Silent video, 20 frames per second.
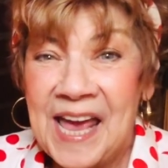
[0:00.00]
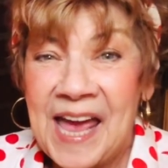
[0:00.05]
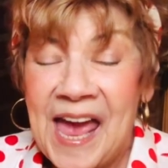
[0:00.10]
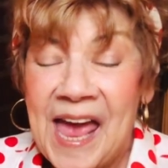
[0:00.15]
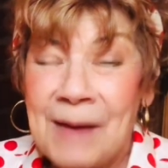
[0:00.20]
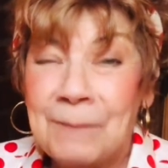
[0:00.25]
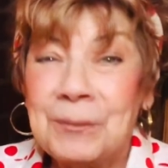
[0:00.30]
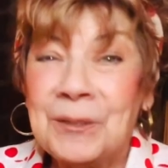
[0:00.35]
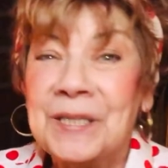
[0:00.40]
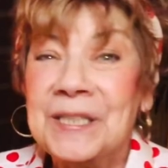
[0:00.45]

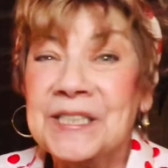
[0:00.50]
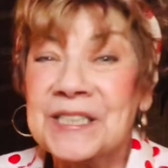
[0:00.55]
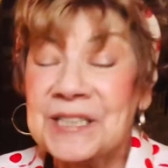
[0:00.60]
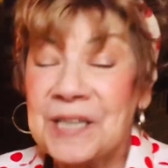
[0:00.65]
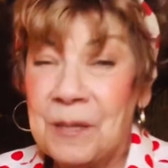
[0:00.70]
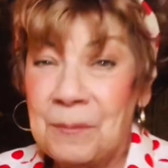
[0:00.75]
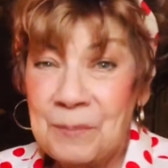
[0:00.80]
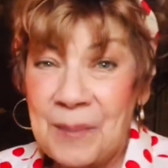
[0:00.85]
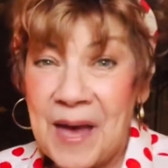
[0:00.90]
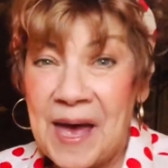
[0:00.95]
And please
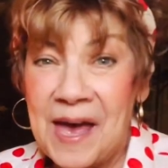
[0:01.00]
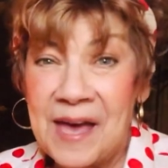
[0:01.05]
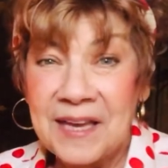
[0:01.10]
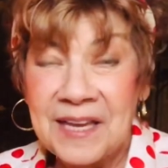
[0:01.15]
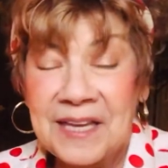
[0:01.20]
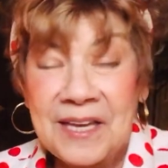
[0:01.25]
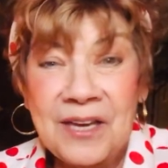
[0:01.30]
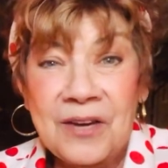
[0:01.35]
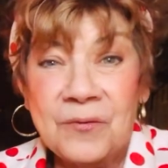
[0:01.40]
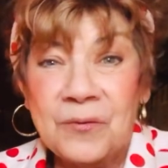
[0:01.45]
come back
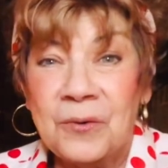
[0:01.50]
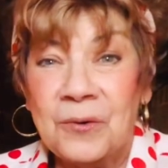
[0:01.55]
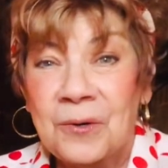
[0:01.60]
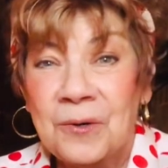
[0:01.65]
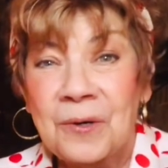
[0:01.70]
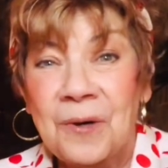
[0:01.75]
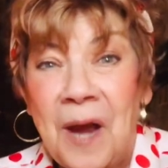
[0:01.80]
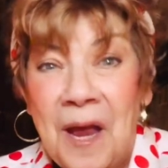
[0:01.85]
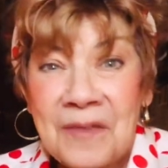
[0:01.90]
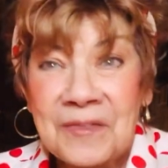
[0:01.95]

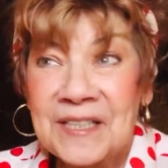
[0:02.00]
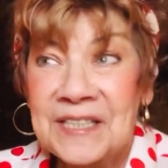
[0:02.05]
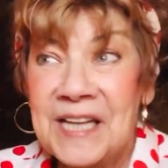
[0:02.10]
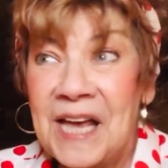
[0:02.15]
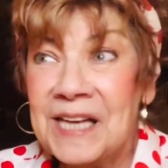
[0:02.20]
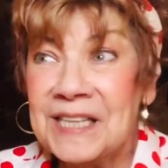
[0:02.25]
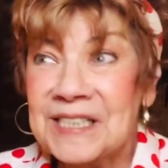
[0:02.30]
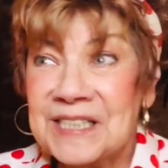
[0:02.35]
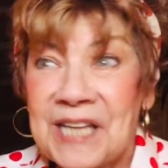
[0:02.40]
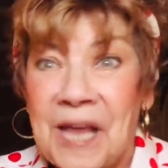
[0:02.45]
for the
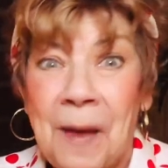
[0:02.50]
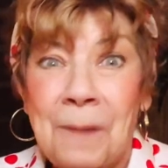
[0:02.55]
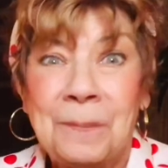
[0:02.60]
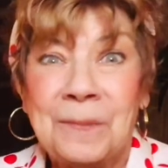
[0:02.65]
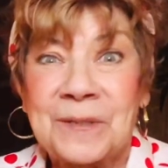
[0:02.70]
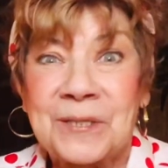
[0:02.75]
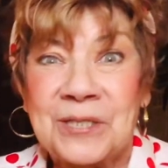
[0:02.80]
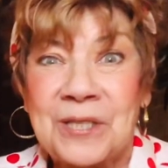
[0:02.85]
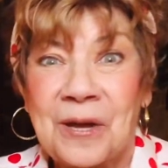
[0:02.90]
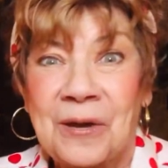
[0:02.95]
next
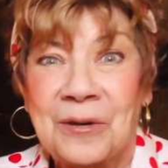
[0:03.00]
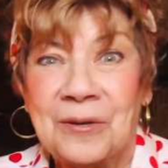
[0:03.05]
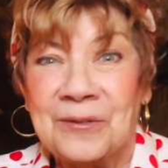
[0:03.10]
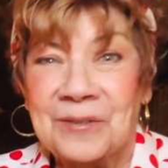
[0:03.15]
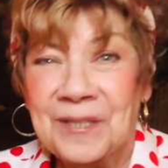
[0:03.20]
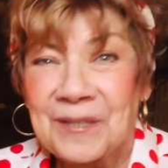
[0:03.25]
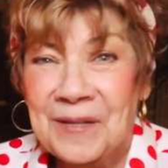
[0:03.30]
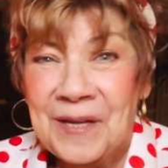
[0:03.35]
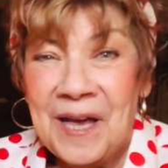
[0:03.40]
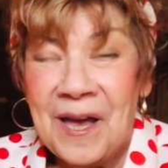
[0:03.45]

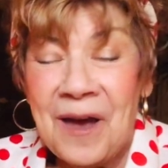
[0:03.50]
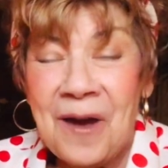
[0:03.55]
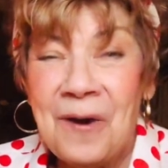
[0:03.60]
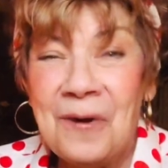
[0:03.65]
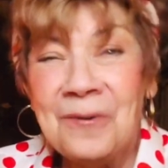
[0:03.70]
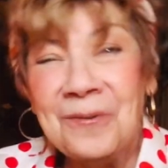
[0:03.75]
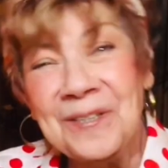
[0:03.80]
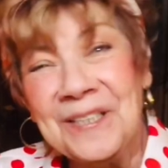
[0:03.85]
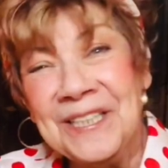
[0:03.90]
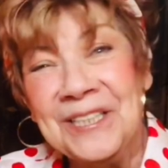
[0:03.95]
episode.
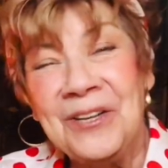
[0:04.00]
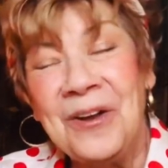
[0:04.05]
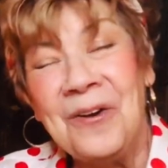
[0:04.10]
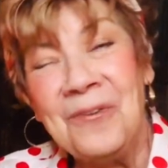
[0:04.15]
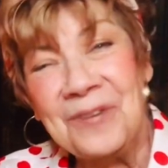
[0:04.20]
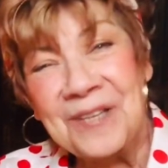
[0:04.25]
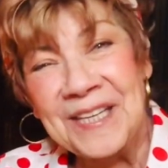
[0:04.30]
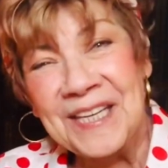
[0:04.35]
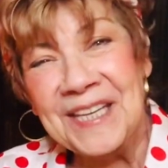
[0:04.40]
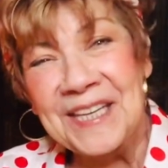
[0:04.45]
Okie
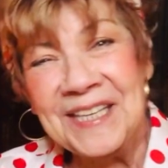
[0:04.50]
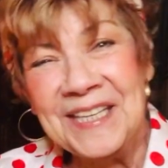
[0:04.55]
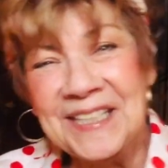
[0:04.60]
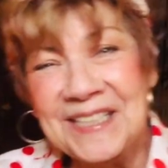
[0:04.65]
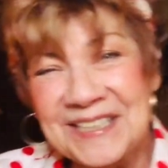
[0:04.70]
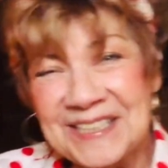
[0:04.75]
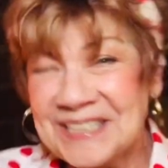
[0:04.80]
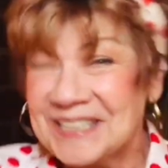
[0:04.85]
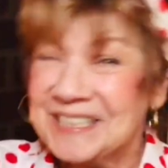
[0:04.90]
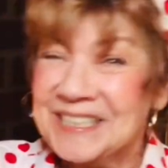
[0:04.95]
dokie.
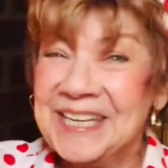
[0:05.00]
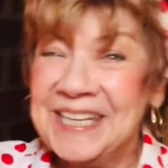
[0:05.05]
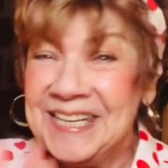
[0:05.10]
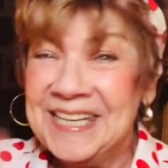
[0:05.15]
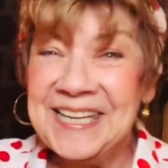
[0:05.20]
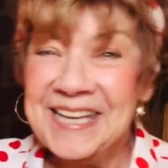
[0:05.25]
See